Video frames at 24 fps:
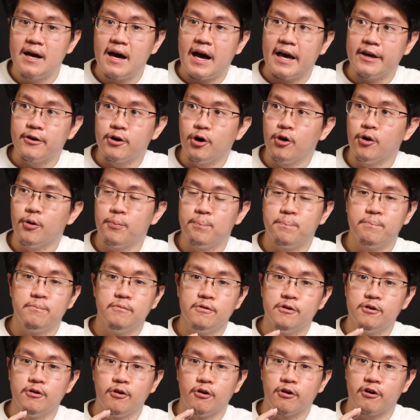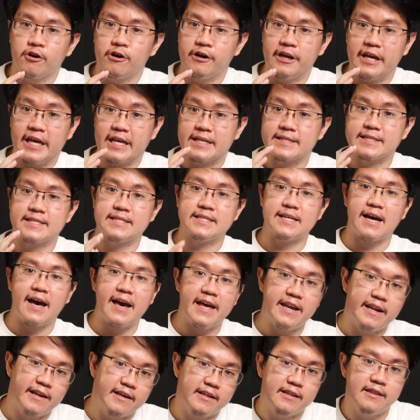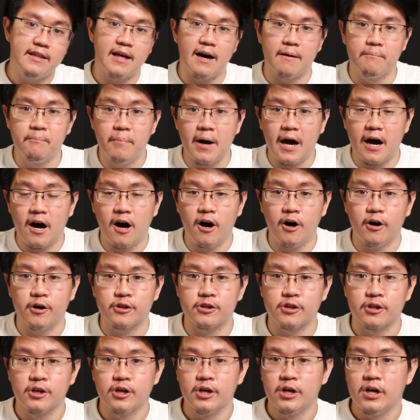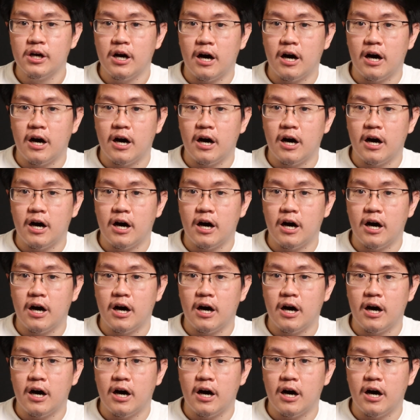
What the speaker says: I hope you're excited about